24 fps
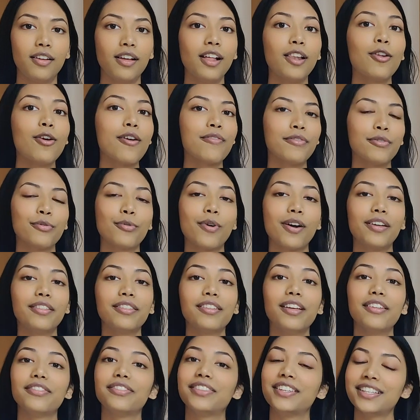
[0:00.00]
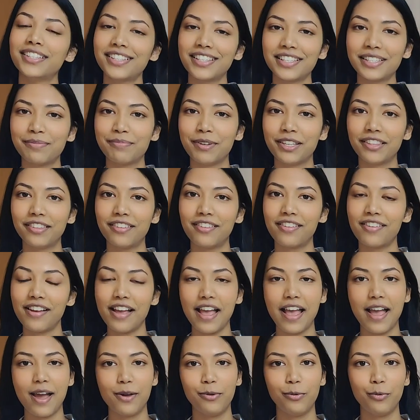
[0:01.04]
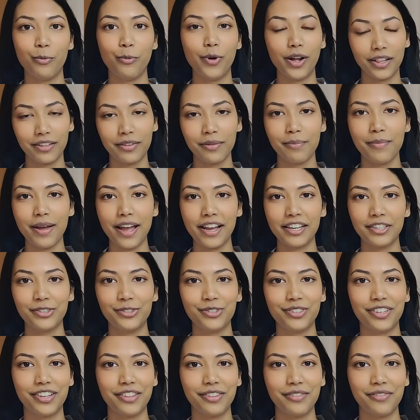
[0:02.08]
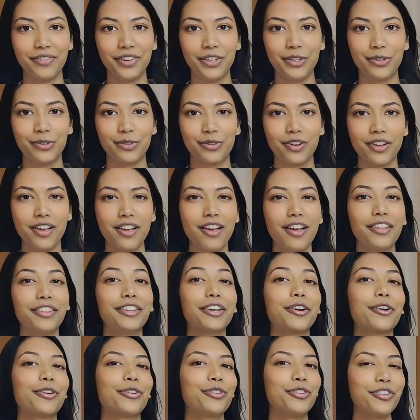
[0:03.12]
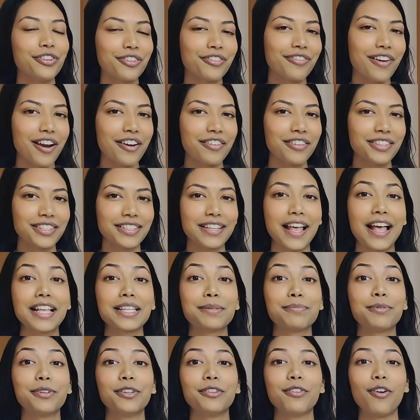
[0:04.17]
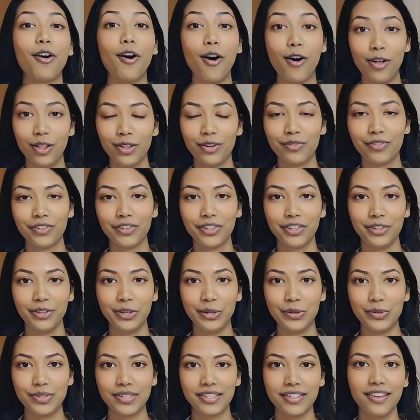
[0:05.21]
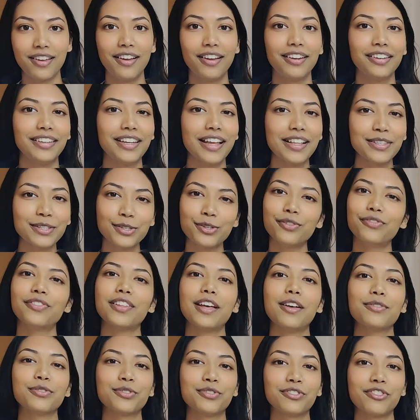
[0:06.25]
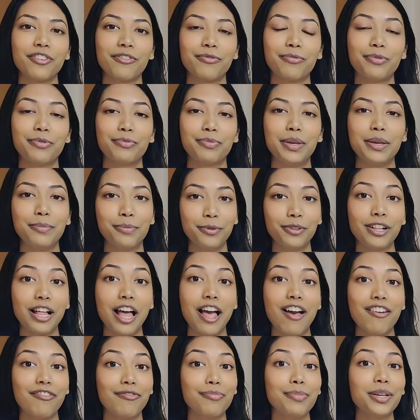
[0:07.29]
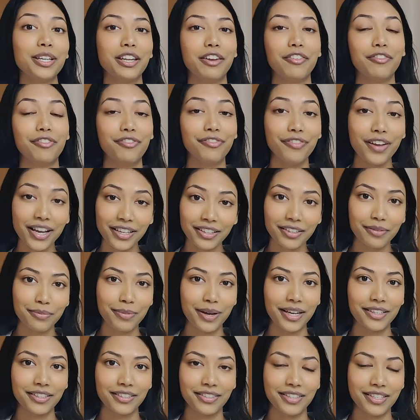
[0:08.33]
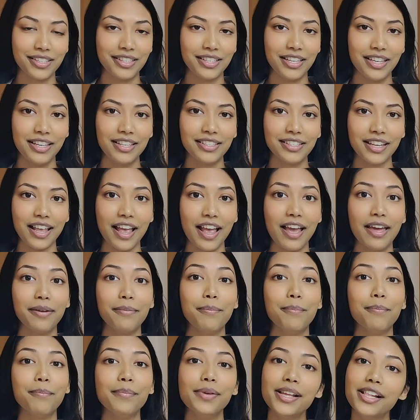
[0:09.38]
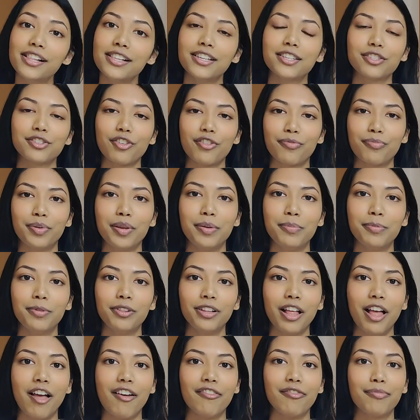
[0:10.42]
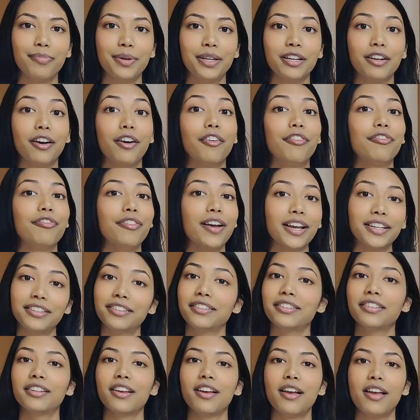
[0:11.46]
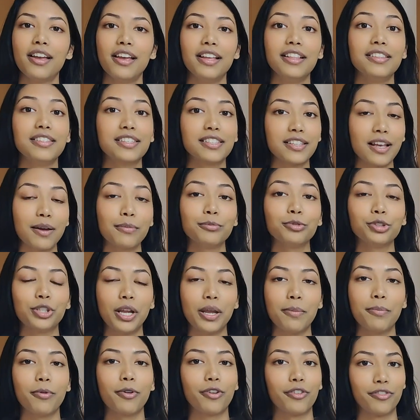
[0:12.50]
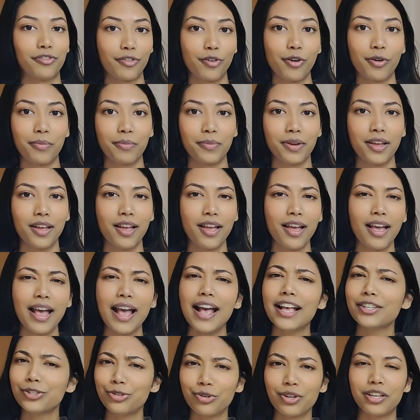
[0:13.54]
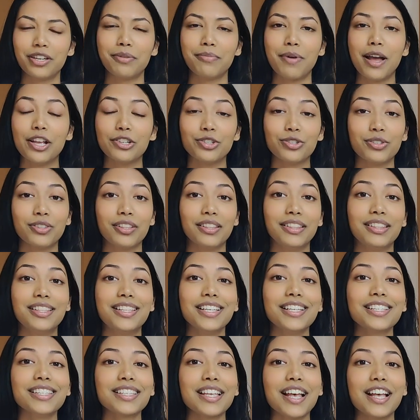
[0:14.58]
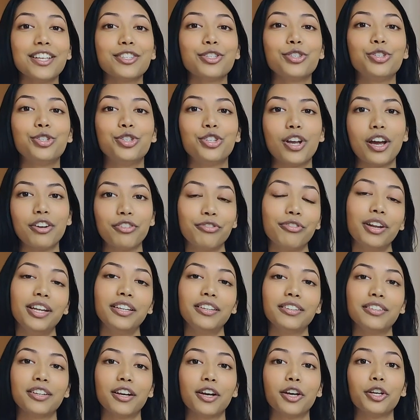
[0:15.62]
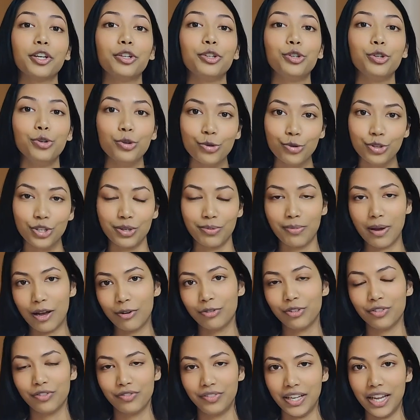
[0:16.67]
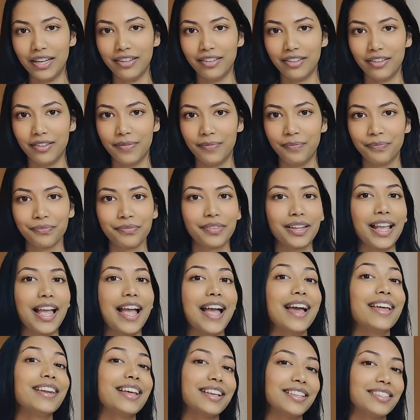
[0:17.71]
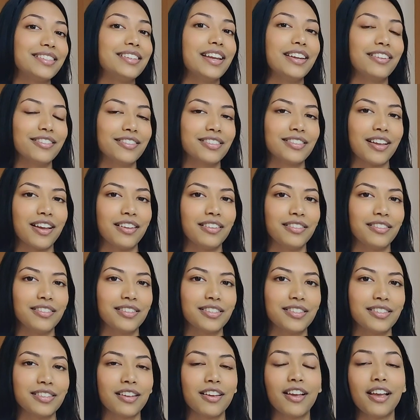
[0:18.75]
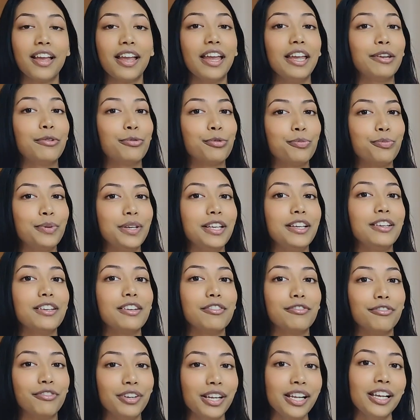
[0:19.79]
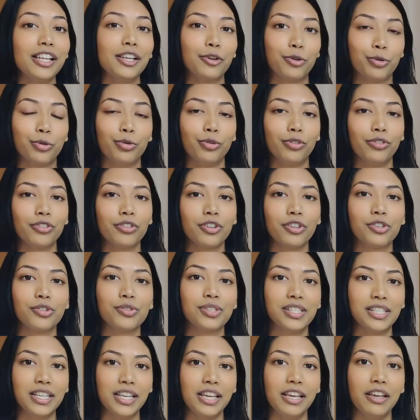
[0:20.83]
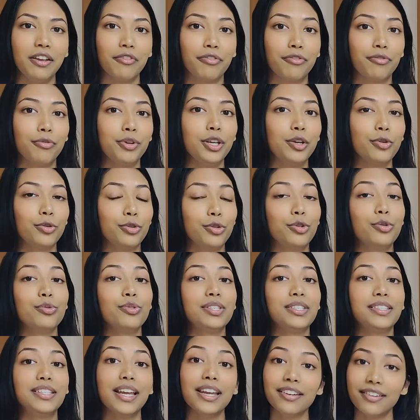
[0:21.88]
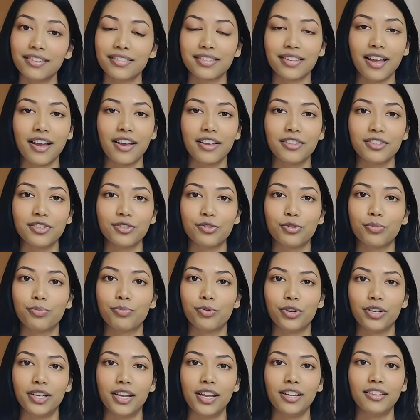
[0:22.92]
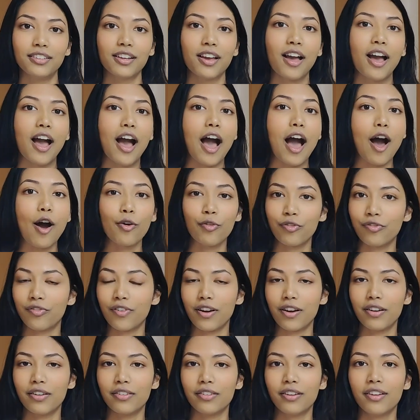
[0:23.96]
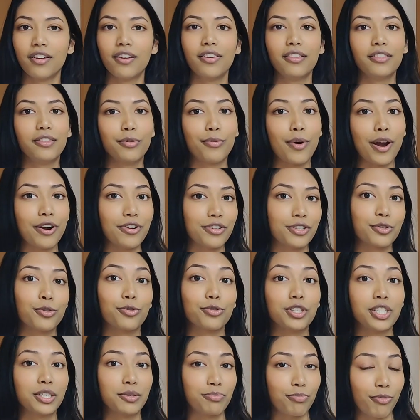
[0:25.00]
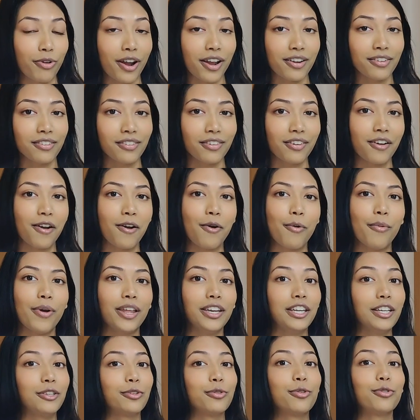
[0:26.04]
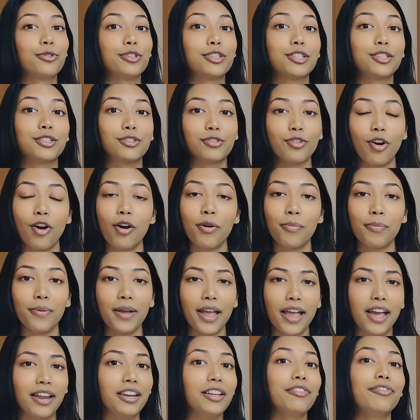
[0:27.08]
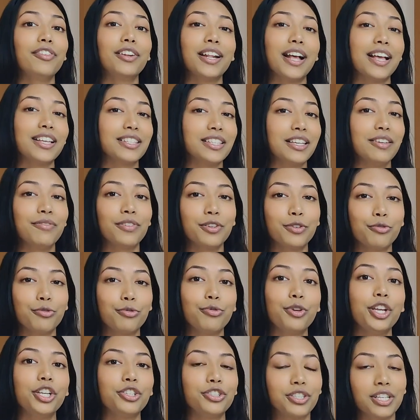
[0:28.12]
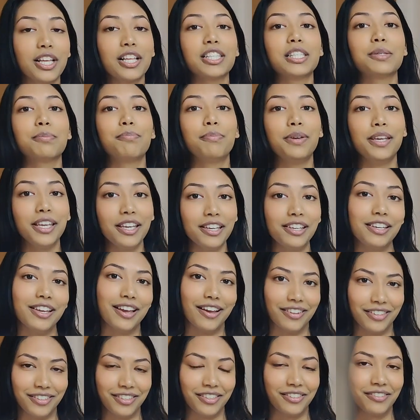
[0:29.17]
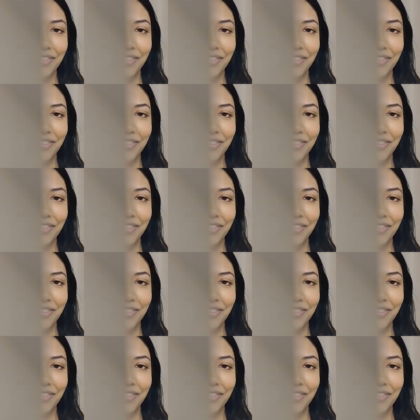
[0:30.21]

Hello everyone, this is Smitha and welcome back to another video. The coronavirus has been all over the news. Tens of thousands of people have been infected by the disease and millions of people have been affected in some shape or form. As you can imagine, this has generated a huge amount of data. And as data scientists, it would be really cool to see if we could use data science to predict how far the virus could spread, when it could stop, and if it has even reached its peak yet.